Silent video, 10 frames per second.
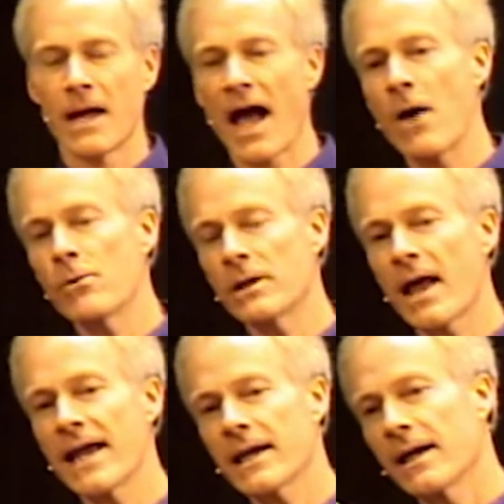I would
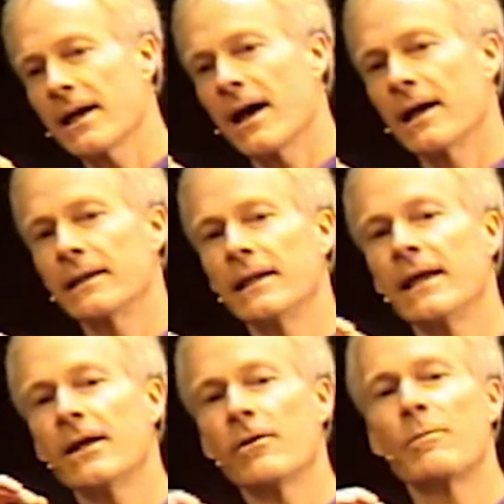like a
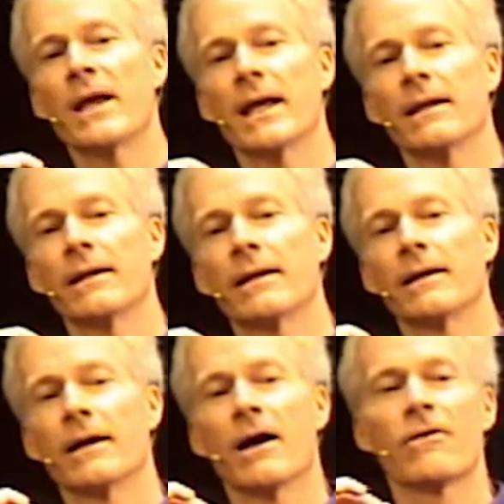little bit
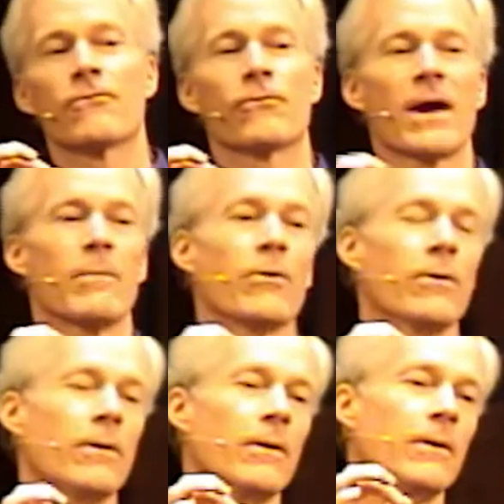of
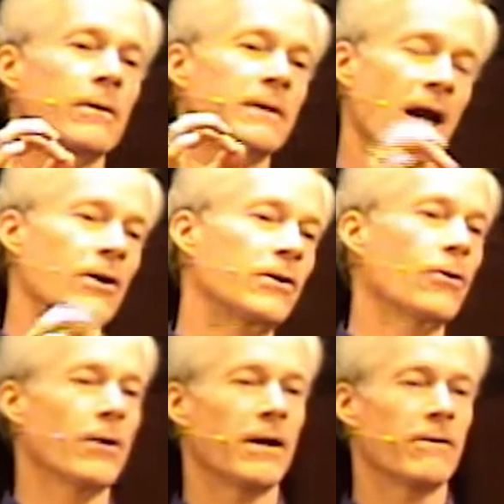rebel
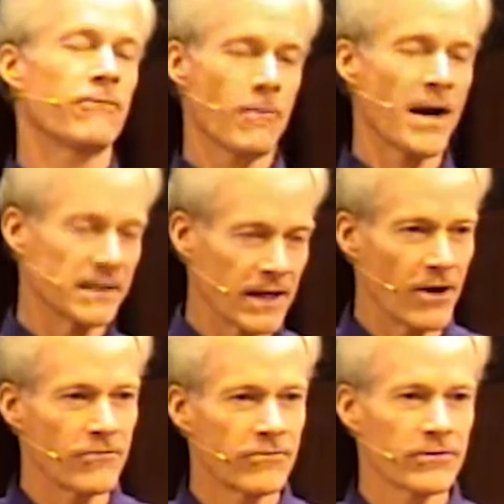territory for
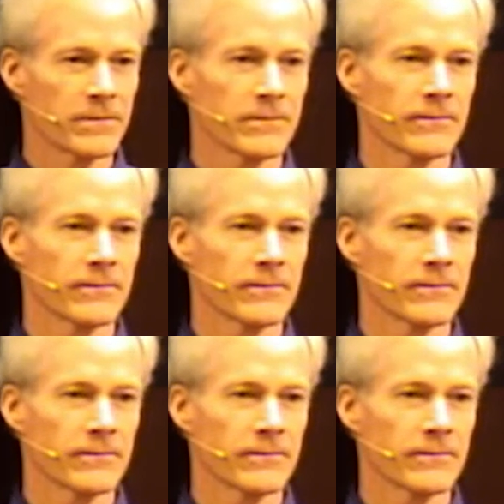myself.